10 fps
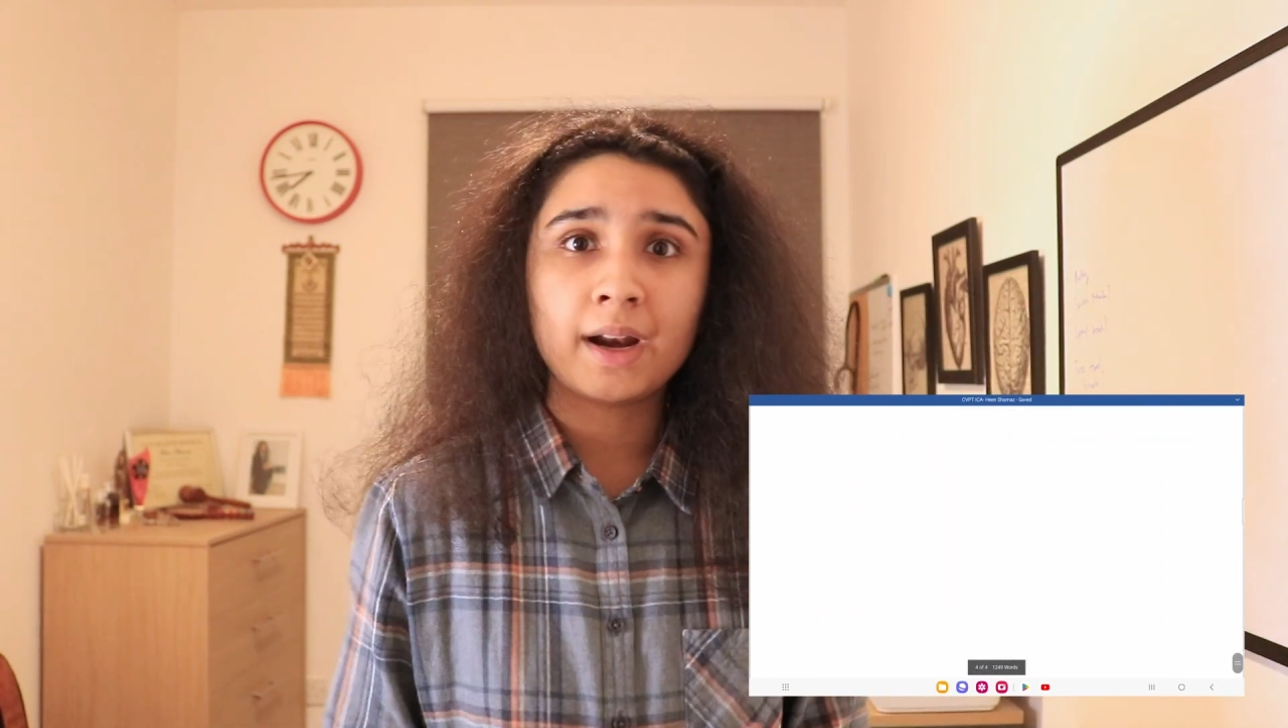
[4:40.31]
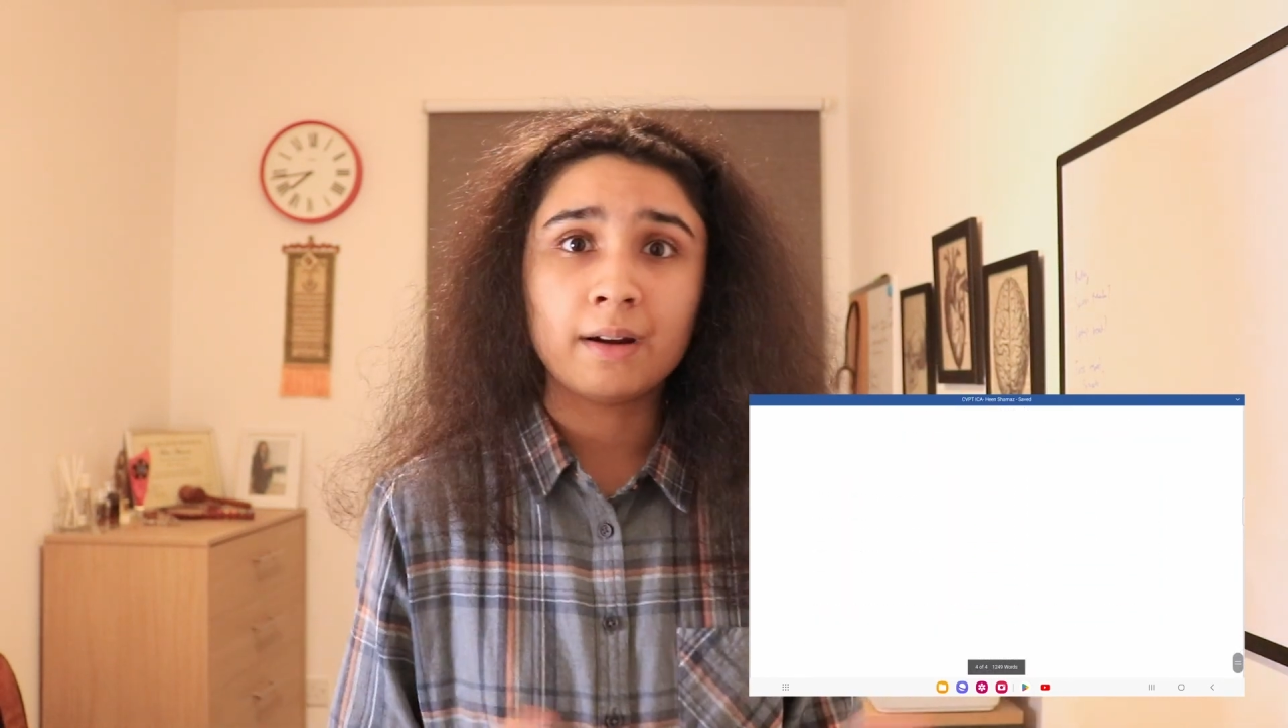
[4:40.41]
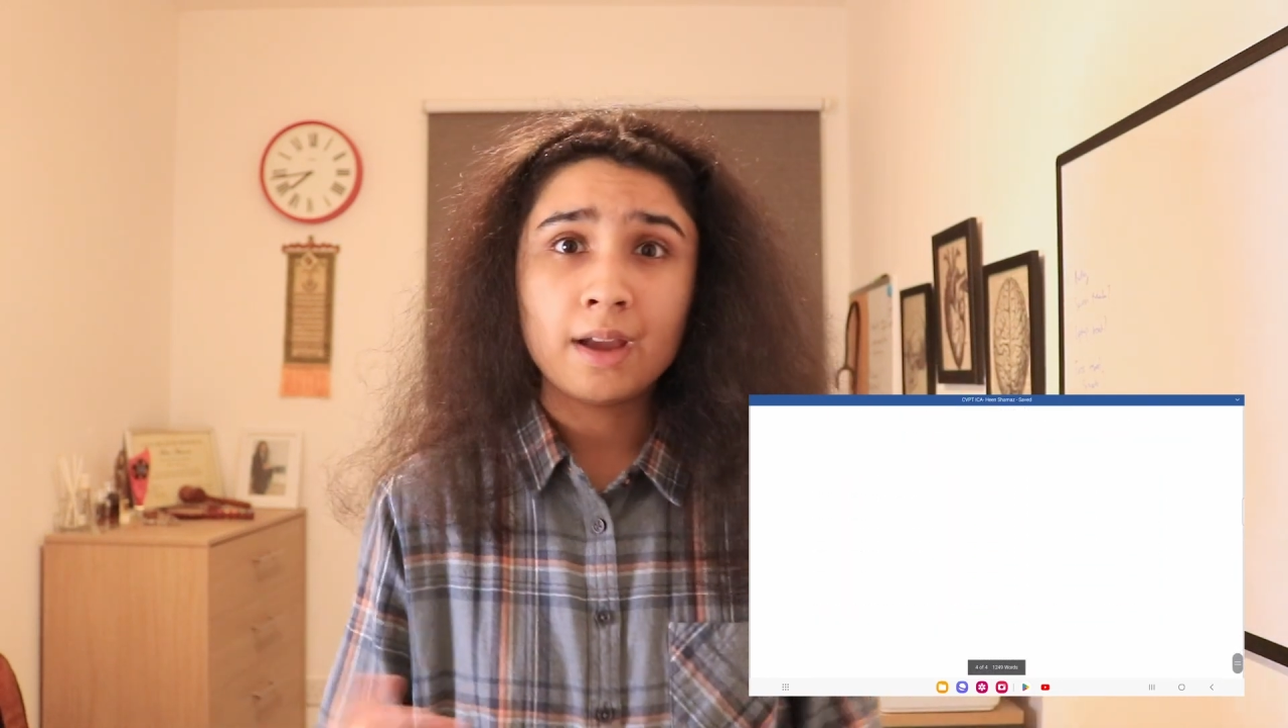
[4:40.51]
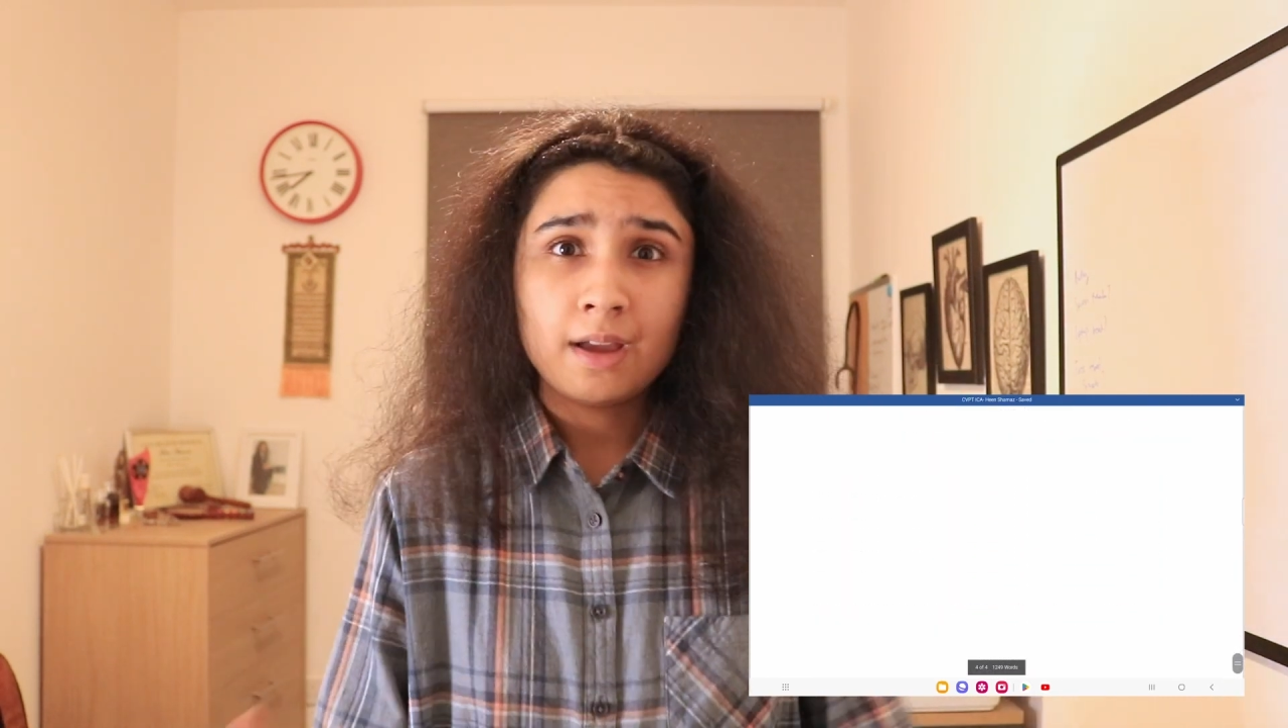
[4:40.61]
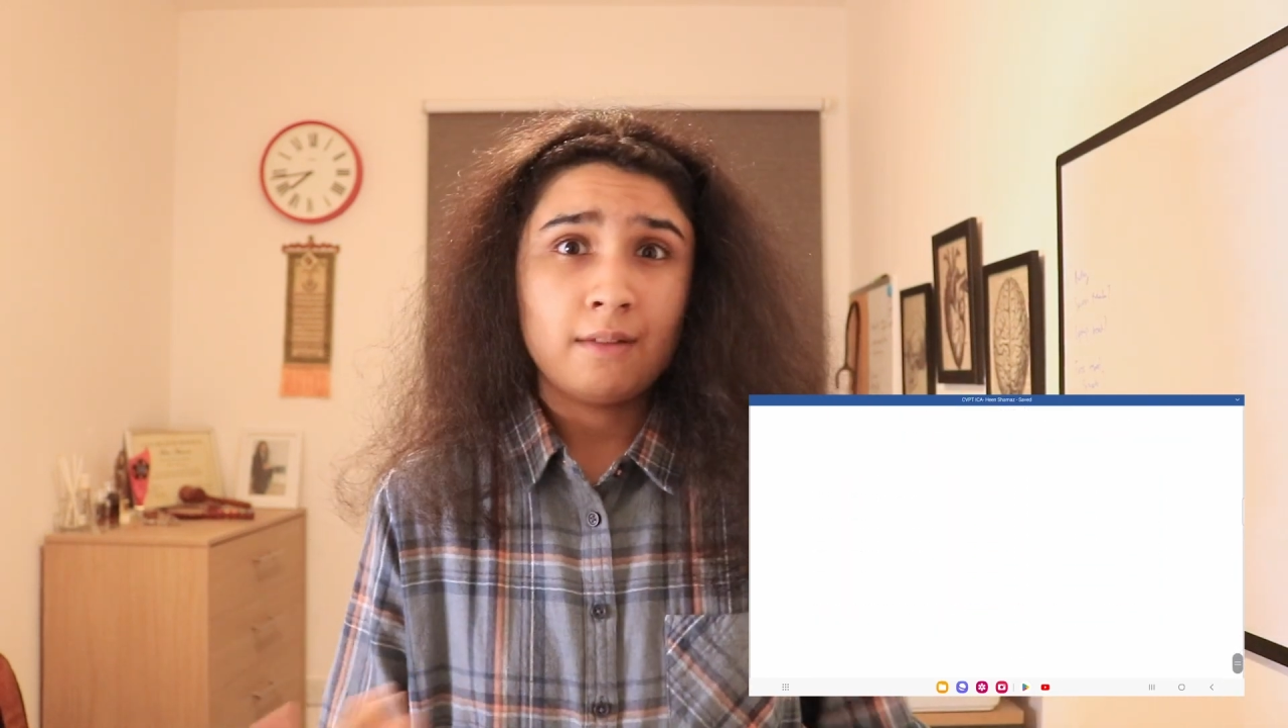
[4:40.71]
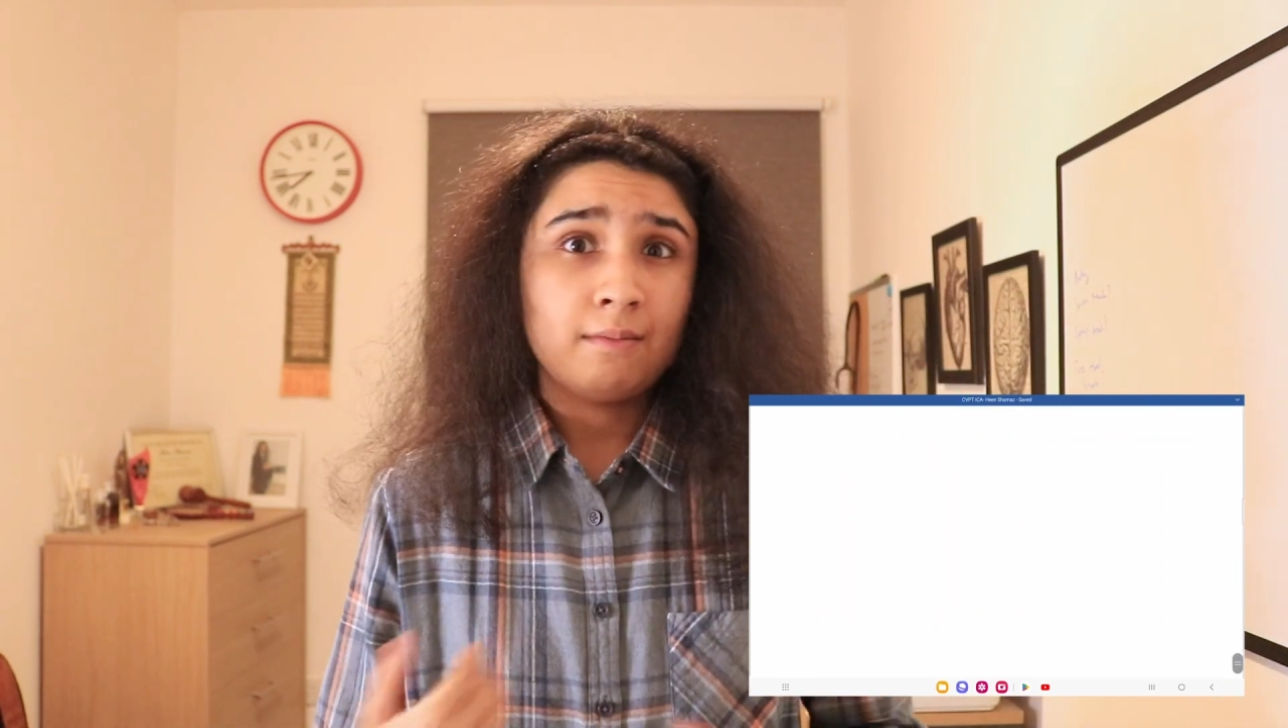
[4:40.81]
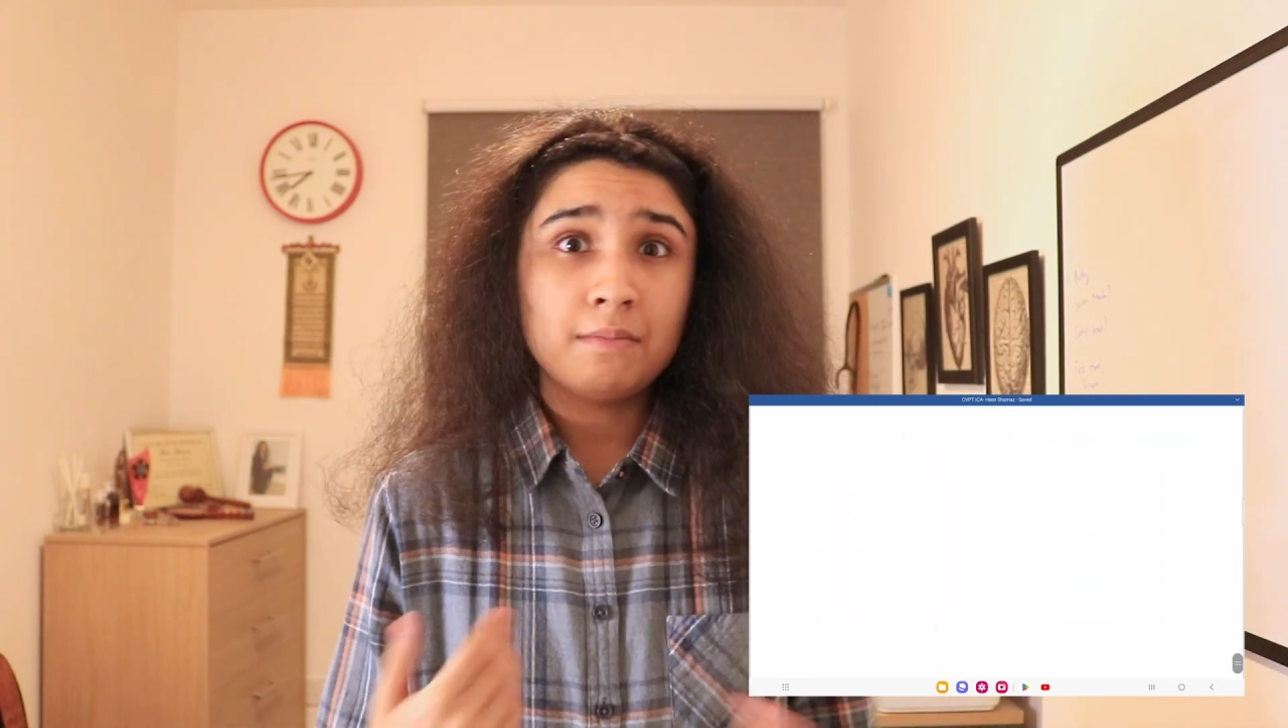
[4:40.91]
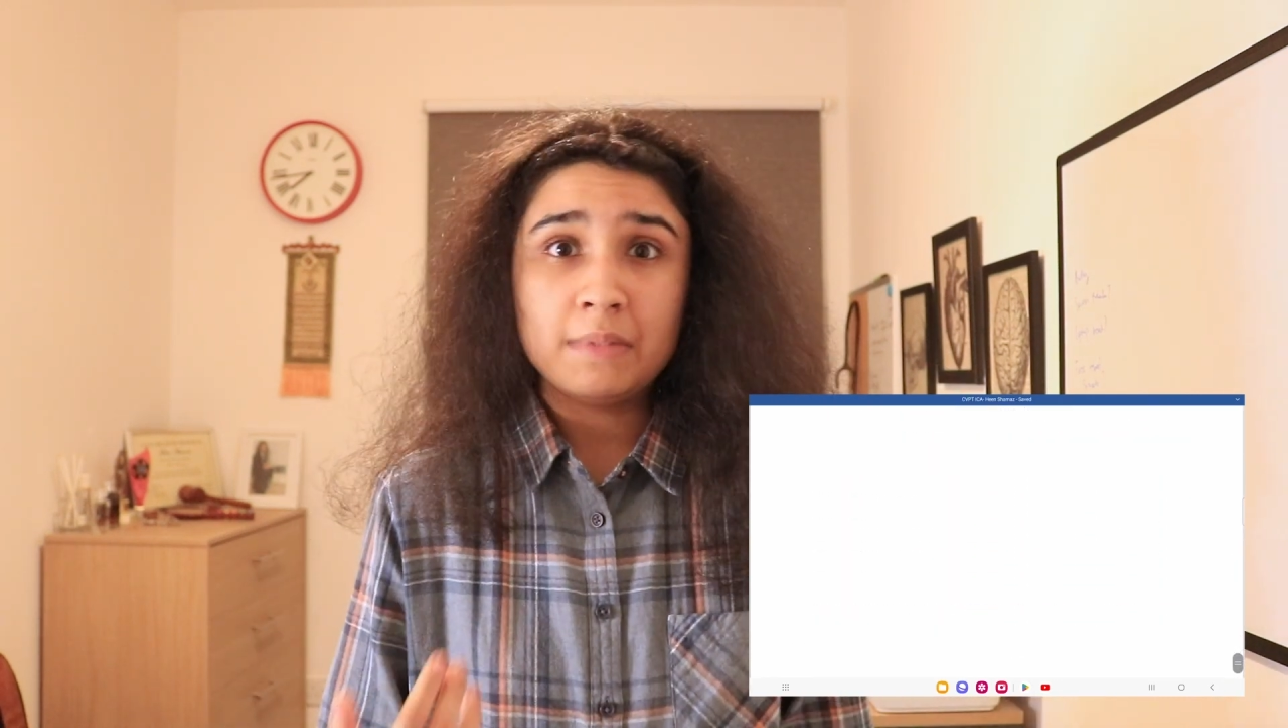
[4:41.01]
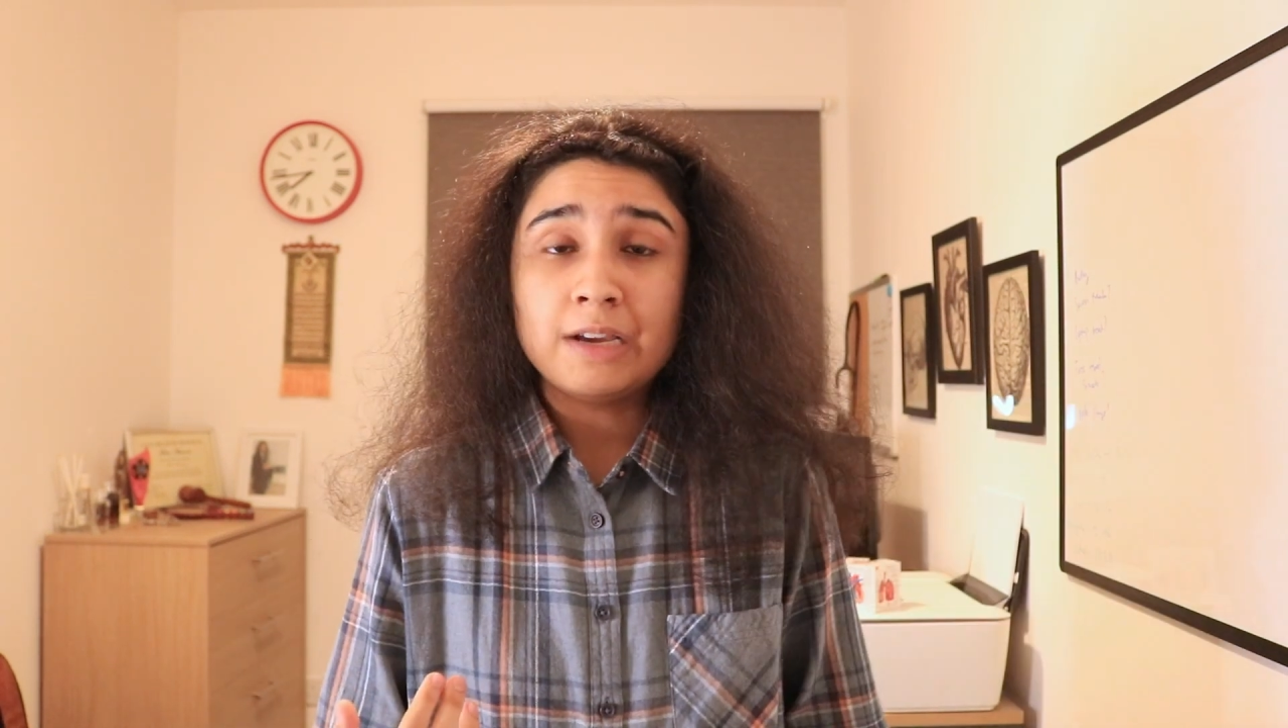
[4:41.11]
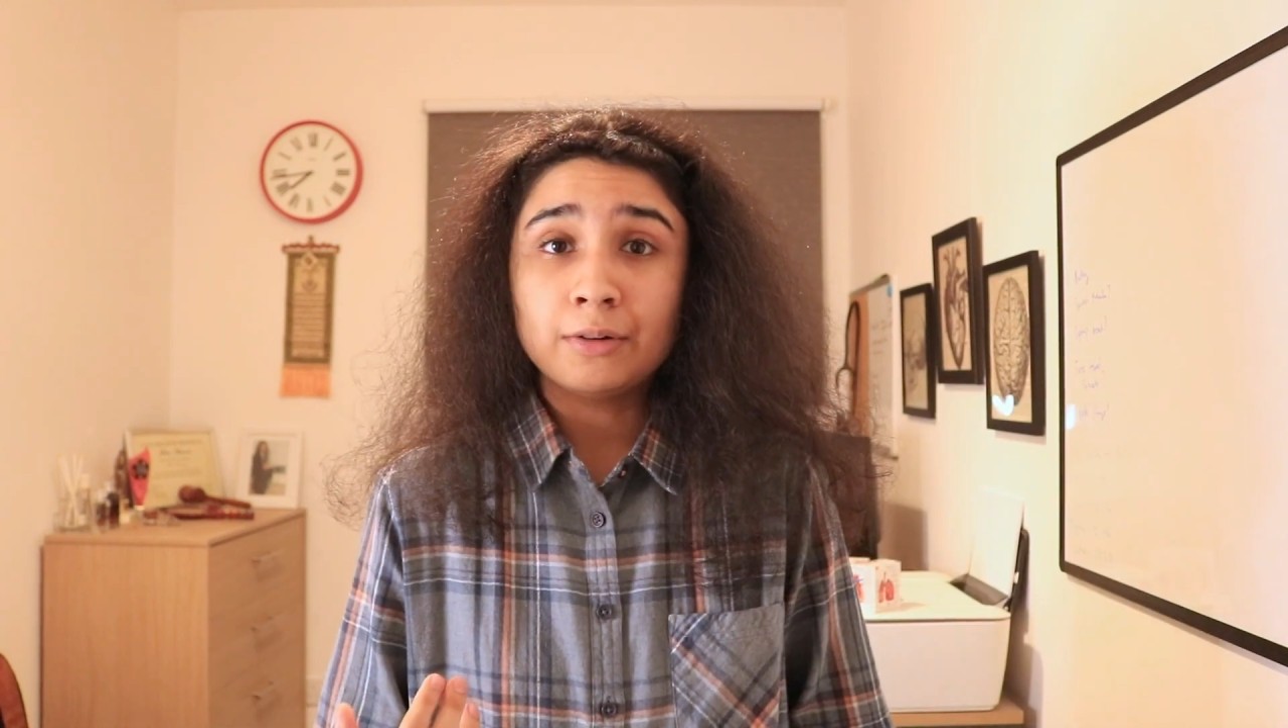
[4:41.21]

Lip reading: And me,